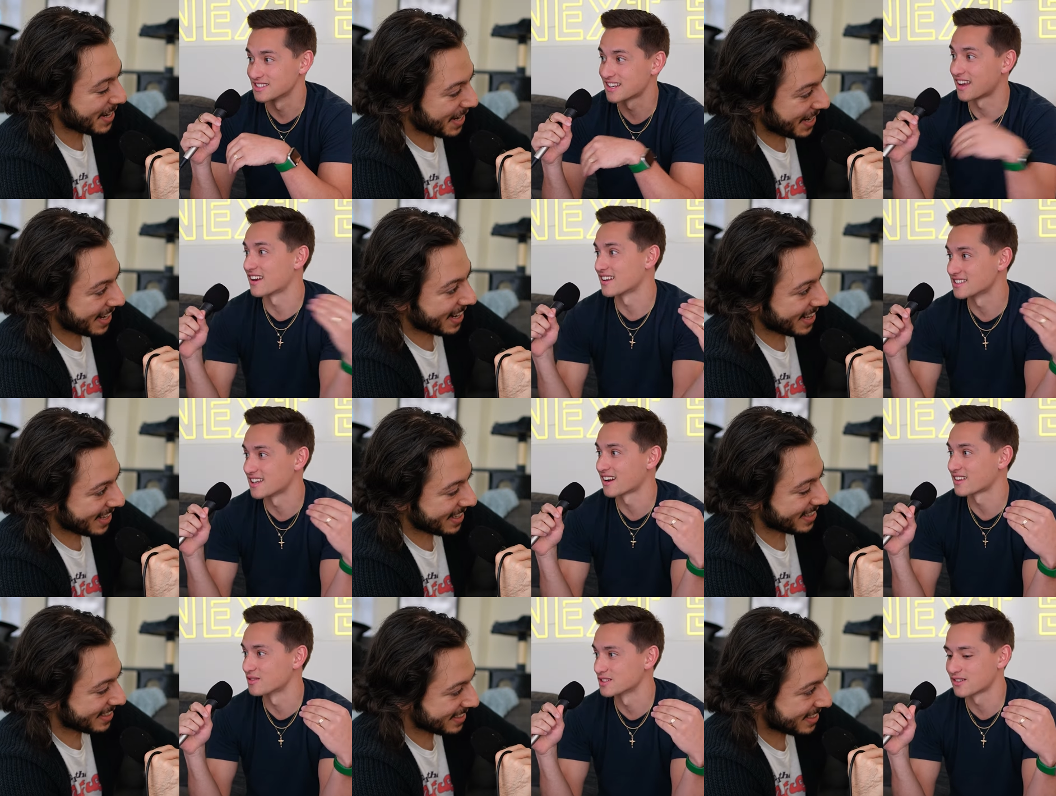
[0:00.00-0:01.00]
Speaker 1: scan
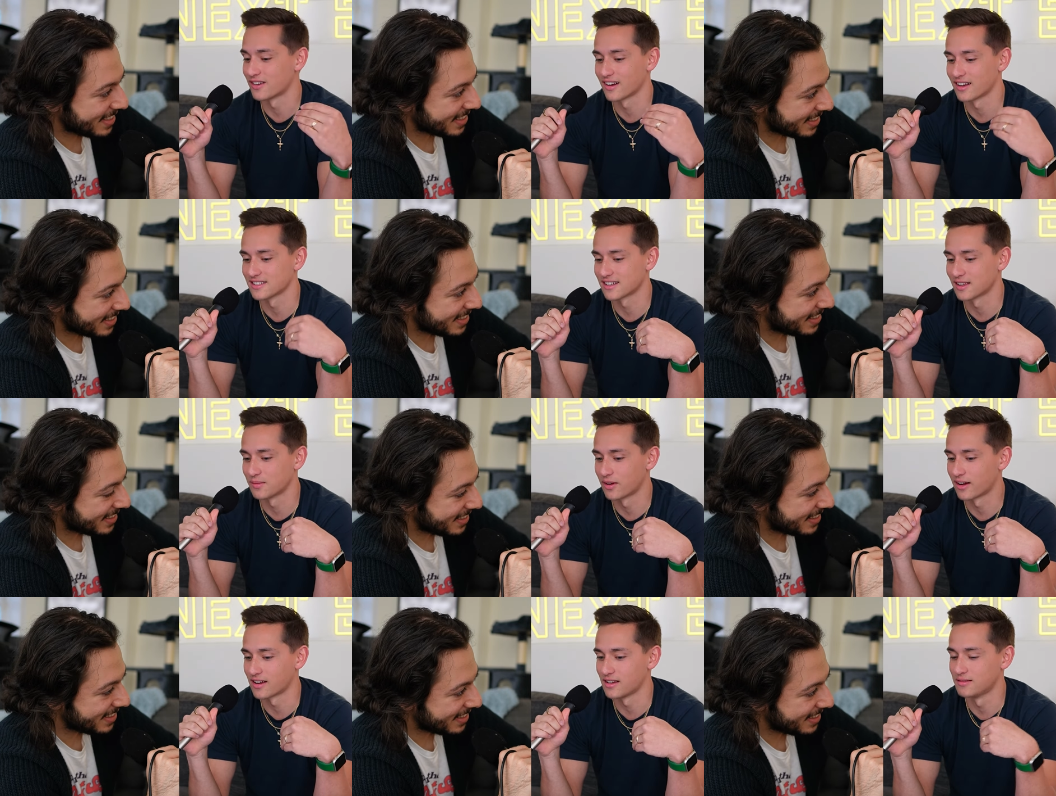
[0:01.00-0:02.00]
exactly what's going on inside the
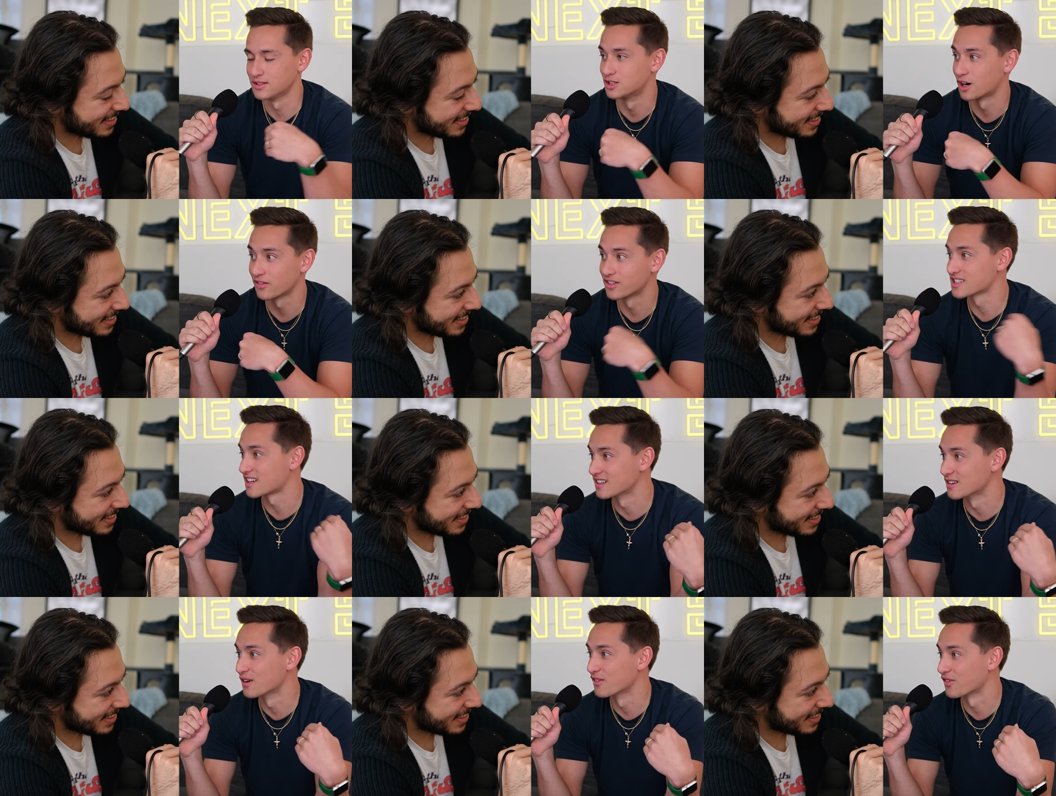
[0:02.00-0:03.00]
body. Jarvis
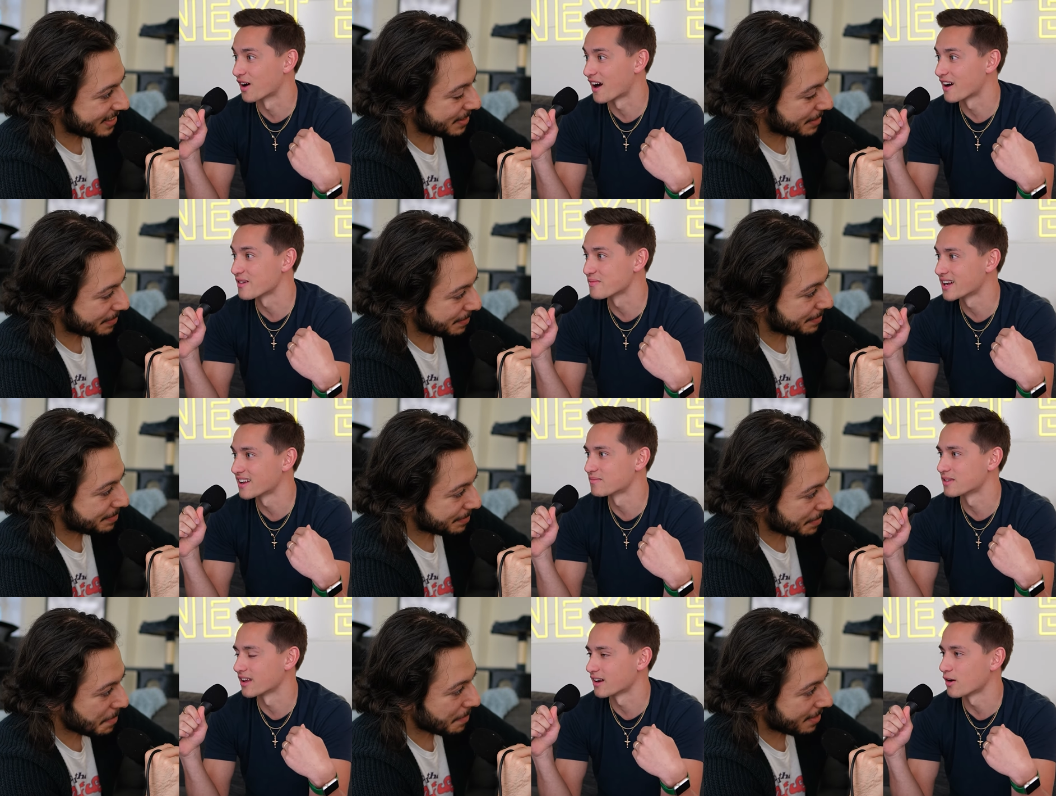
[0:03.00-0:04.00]
can do it for Iron
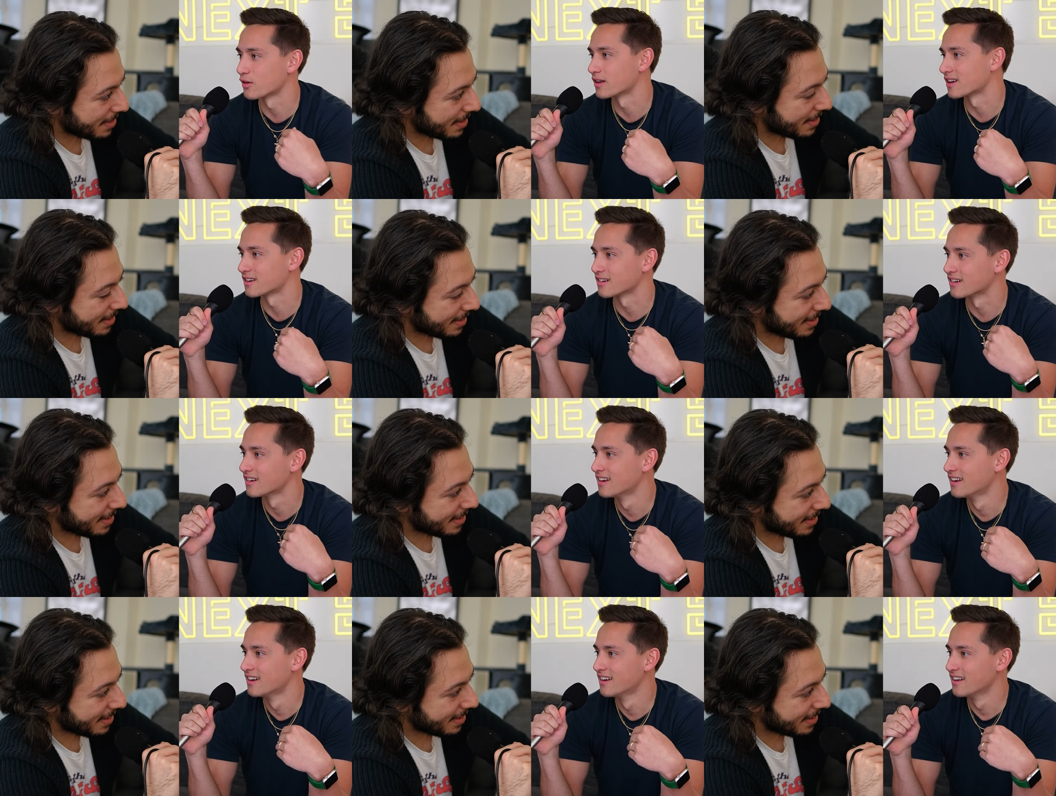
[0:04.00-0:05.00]
Man, be like, "Oh, like your
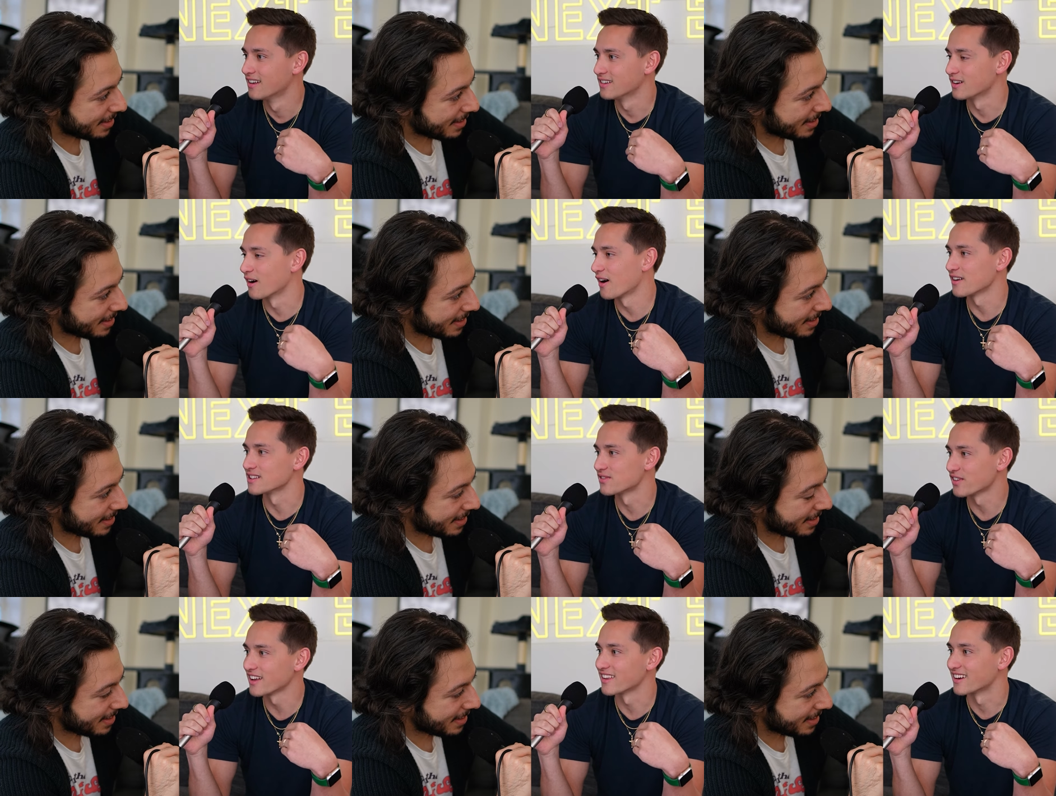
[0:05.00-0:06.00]
your heart is
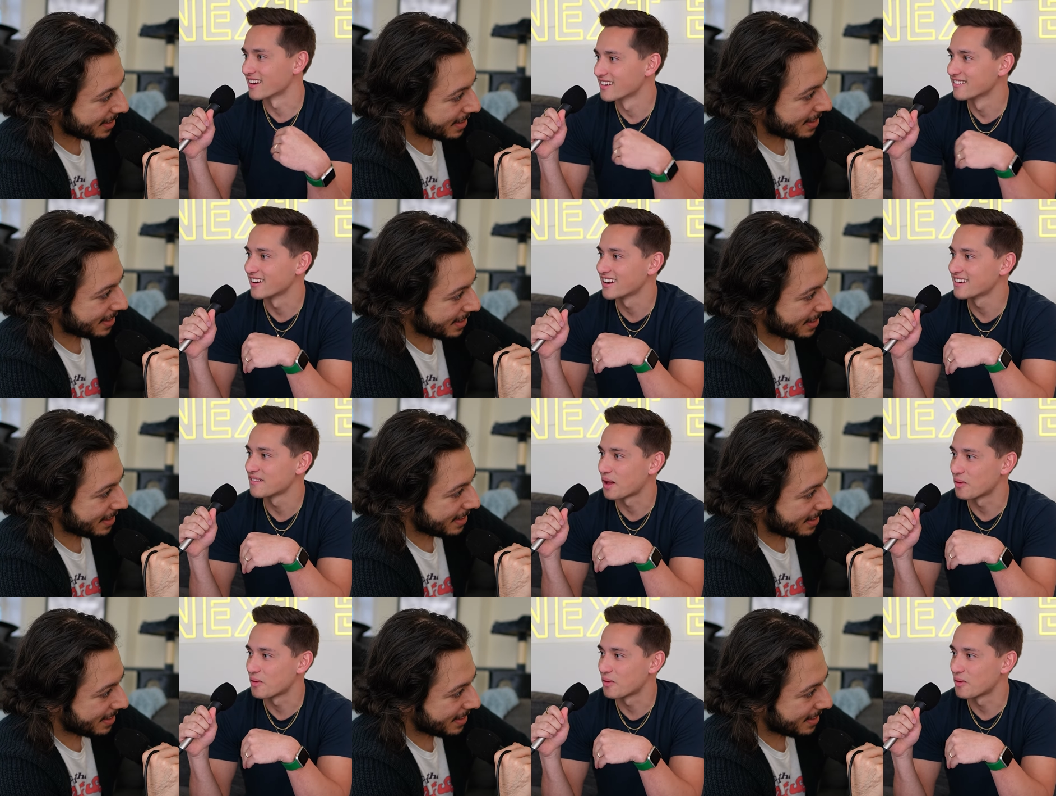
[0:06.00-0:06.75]
failing, right?"